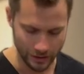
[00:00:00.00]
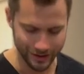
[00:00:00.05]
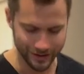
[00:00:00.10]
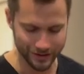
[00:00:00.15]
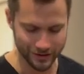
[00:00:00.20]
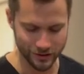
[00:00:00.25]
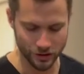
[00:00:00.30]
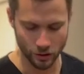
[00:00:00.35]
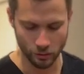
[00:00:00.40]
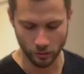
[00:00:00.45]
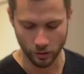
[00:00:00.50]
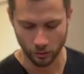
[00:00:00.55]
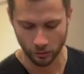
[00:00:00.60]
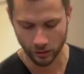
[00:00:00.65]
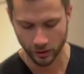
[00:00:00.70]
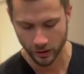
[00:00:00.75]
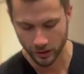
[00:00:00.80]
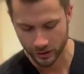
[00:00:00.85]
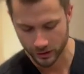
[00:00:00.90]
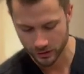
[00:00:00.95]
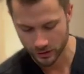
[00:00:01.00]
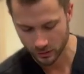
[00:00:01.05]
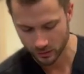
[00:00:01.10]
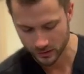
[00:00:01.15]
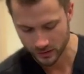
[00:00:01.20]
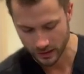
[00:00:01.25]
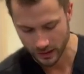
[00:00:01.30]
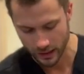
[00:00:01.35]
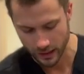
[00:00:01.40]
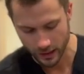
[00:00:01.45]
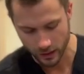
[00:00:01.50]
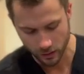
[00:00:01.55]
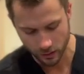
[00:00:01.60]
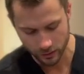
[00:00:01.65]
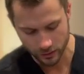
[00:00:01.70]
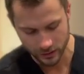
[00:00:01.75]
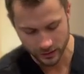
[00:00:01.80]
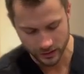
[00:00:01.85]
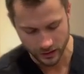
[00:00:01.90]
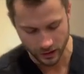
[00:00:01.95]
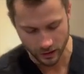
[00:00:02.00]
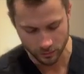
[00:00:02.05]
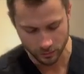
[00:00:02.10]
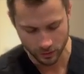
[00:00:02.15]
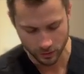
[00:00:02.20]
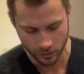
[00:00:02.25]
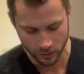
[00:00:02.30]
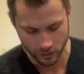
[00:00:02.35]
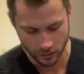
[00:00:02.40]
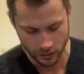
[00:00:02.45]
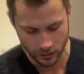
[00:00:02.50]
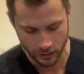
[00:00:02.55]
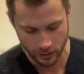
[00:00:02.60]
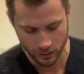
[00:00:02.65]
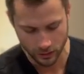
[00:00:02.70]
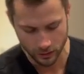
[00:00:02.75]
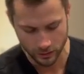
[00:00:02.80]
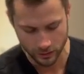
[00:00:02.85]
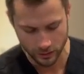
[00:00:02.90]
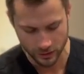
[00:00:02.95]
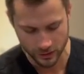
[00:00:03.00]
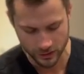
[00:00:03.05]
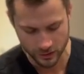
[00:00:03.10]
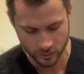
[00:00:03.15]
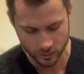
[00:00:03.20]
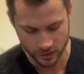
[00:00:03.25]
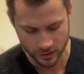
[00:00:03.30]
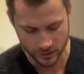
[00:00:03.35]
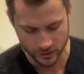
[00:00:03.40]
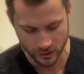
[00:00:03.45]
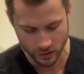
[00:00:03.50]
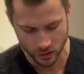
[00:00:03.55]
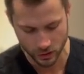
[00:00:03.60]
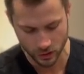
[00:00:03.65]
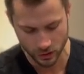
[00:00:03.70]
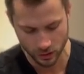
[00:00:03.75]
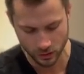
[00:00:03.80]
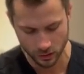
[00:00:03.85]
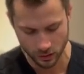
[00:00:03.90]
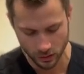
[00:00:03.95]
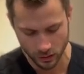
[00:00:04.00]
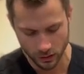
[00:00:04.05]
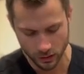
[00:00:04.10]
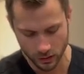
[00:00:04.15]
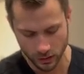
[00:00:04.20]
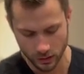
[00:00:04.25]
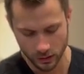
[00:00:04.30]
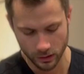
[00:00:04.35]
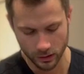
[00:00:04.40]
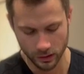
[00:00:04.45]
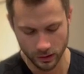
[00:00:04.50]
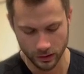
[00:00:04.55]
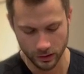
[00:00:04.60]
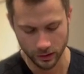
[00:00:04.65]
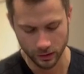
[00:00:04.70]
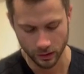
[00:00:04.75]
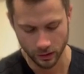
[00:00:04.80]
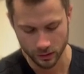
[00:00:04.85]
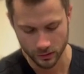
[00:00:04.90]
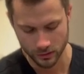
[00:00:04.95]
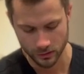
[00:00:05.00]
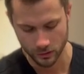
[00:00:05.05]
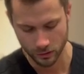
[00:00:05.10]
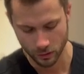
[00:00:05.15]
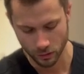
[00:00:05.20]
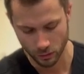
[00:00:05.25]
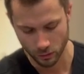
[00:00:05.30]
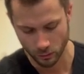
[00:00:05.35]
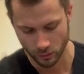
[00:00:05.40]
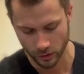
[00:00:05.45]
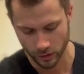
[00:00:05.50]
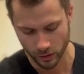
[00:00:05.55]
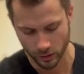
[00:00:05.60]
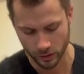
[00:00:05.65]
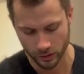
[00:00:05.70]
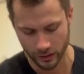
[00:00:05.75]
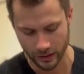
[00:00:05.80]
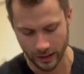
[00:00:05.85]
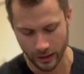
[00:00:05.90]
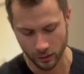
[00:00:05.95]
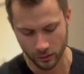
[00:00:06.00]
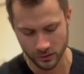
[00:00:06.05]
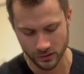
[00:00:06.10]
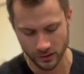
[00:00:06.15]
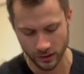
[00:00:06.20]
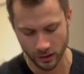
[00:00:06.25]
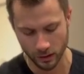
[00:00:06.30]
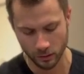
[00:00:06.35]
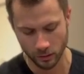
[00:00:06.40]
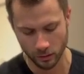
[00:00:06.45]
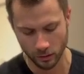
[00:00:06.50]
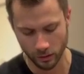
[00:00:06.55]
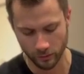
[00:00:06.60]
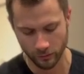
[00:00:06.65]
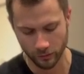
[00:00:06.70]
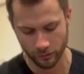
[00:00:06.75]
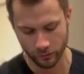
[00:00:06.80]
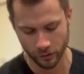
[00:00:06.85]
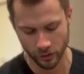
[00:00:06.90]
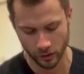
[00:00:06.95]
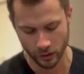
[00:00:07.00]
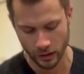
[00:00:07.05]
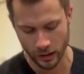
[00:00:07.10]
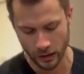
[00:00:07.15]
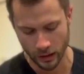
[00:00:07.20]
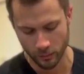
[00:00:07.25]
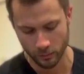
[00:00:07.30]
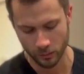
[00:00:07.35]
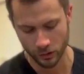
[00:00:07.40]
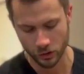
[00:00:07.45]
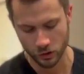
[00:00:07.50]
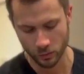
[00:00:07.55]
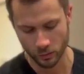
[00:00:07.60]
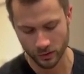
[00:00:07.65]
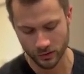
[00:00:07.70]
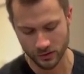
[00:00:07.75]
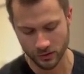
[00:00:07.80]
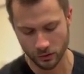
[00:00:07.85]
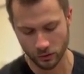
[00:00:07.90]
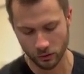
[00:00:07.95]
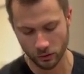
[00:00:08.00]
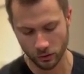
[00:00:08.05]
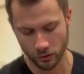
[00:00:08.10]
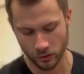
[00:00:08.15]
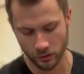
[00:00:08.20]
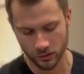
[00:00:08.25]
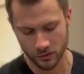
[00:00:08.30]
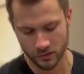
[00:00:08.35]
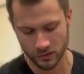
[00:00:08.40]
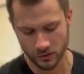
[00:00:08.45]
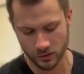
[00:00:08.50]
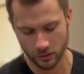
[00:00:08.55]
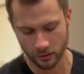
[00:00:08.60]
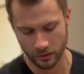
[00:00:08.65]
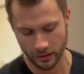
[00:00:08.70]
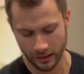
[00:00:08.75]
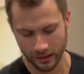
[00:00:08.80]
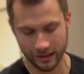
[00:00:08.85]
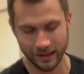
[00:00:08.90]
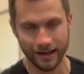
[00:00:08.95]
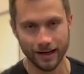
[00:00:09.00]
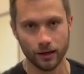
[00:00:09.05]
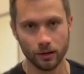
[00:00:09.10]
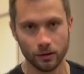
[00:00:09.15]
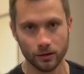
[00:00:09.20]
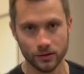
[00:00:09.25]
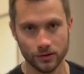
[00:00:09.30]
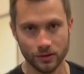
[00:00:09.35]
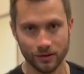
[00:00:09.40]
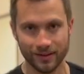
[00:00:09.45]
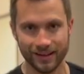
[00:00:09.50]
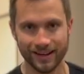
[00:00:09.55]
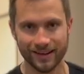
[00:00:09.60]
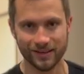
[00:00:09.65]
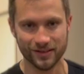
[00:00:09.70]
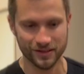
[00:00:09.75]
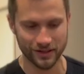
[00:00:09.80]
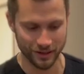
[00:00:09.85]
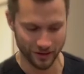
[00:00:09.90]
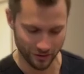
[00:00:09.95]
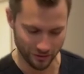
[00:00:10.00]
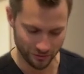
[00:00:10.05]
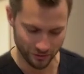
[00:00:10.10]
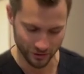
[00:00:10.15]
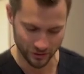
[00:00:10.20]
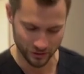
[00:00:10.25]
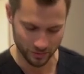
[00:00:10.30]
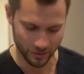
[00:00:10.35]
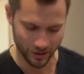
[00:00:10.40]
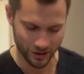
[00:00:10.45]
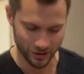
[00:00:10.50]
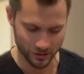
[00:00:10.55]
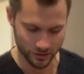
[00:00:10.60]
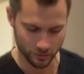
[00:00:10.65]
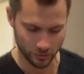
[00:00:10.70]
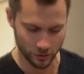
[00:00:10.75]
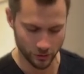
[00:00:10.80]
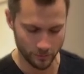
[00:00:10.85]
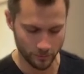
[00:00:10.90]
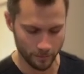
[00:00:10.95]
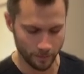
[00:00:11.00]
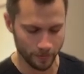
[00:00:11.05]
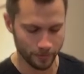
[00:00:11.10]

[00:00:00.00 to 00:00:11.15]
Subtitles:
So what we're going to do is anchor the tape in this position here. So you don't want it on the outside of the foot, but you want as close to that callus on the outside of the foot as possible.